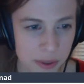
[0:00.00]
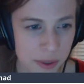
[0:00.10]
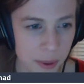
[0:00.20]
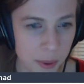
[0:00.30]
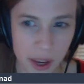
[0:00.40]

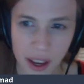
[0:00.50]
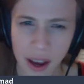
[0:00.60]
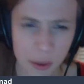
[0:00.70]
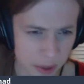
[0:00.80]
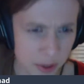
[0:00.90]
So
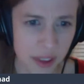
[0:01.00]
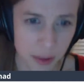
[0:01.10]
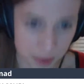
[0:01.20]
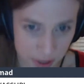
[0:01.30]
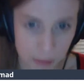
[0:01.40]
I wonder if that
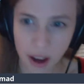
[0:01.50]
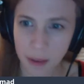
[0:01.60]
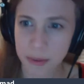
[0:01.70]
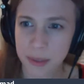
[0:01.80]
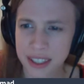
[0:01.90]
was you,
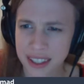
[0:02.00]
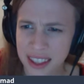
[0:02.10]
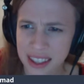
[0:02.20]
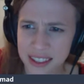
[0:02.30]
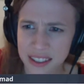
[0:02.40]
Mohammed, because I
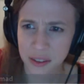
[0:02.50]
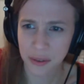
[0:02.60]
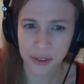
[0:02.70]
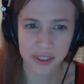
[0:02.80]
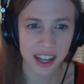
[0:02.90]
think this is your
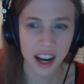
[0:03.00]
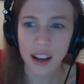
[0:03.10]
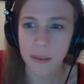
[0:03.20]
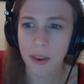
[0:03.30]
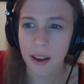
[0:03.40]
first time.